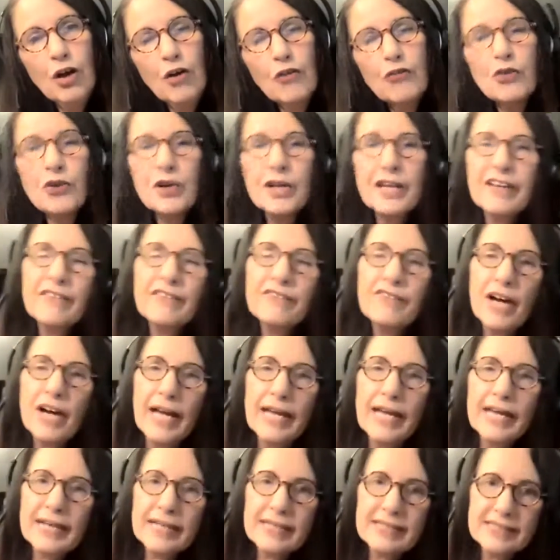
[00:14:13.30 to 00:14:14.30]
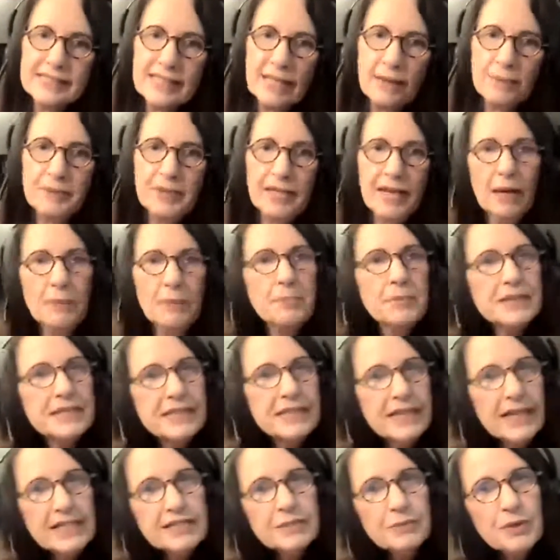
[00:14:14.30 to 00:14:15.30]
For if I accept that I
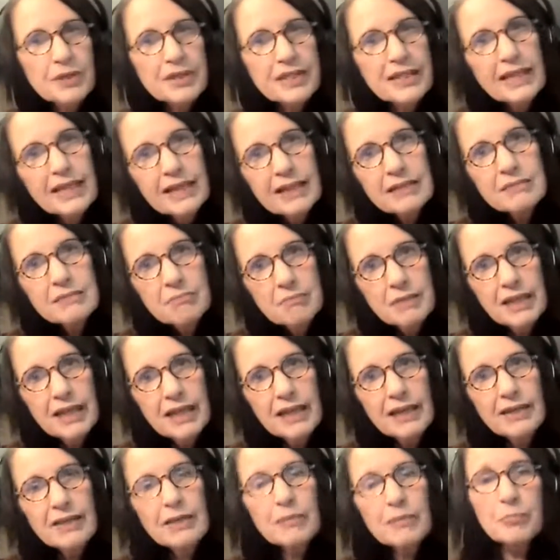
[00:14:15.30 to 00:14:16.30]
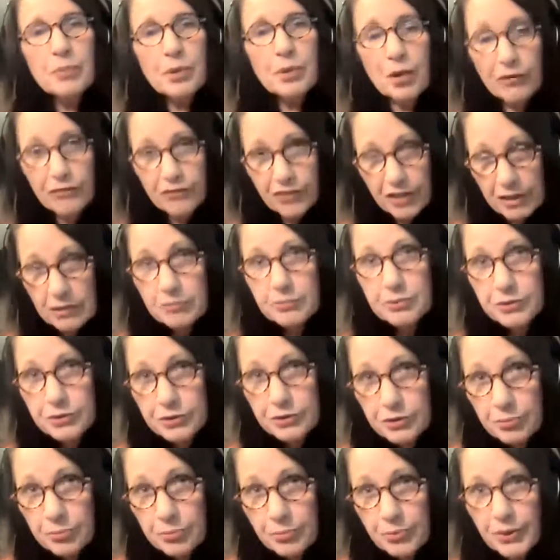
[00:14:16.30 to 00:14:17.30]
possess within me the perfect
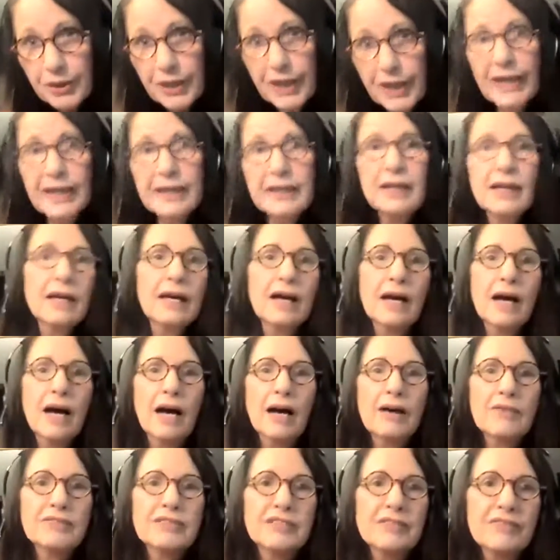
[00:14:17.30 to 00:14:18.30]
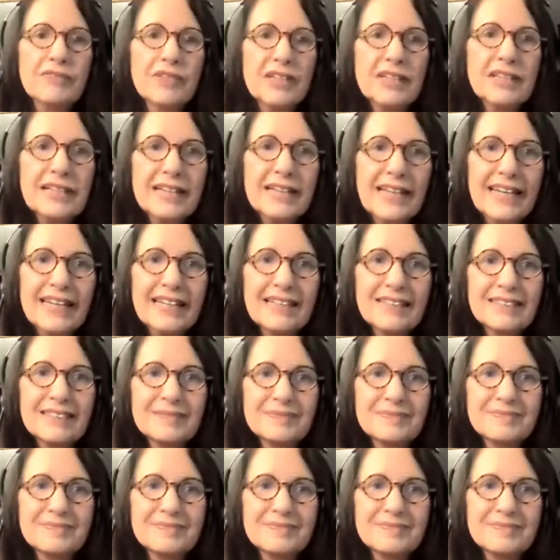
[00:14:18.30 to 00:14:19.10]
blueprint of divinity,